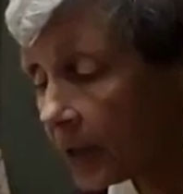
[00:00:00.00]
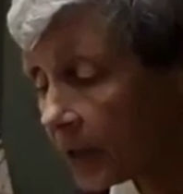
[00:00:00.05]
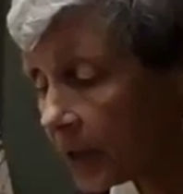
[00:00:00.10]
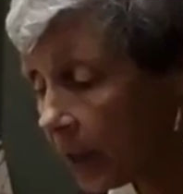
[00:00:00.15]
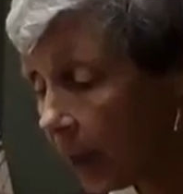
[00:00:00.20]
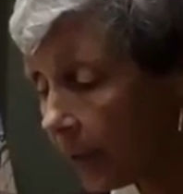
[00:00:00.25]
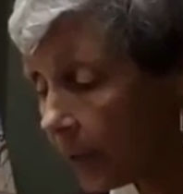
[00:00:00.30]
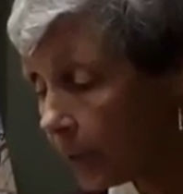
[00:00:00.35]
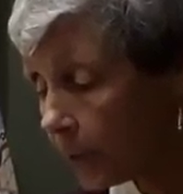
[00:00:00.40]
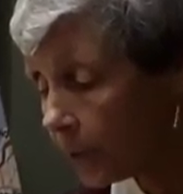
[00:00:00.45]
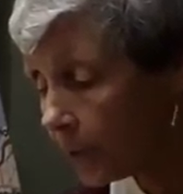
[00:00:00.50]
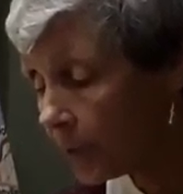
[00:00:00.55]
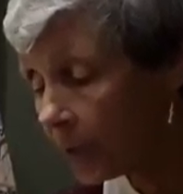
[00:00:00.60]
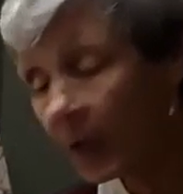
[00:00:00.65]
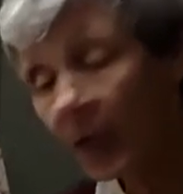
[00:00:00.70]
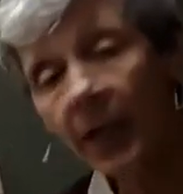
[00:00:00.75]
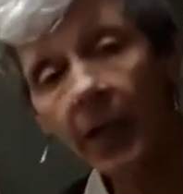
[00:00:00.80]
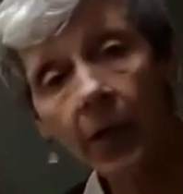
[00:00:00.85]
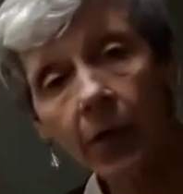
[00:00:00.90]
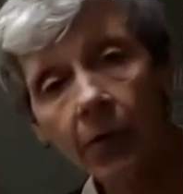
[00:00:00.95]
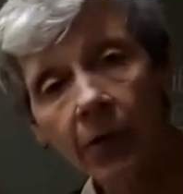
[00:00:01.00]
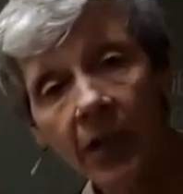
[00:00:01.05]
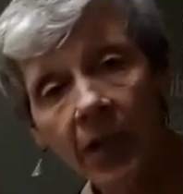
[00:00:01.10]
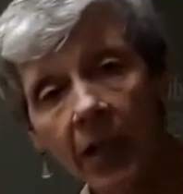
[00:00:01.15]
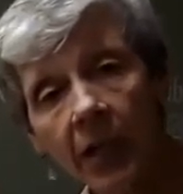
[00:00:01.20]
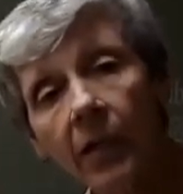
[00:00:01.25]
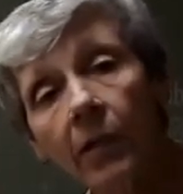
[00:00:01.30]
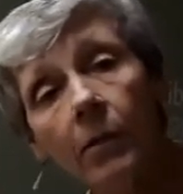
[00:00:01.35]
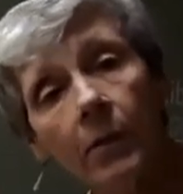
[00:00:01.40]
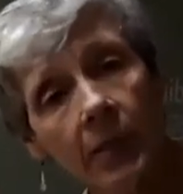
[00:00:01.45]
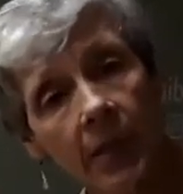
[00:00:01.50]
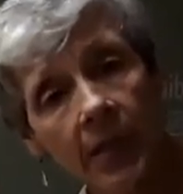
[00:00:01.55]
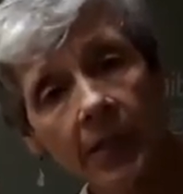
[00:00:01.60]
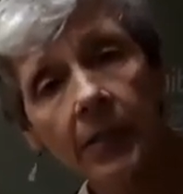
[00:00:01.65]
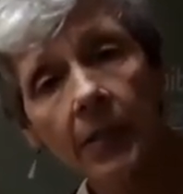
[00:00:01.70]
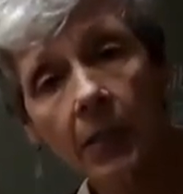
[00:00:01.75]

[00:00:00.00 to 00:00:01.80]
southern area needs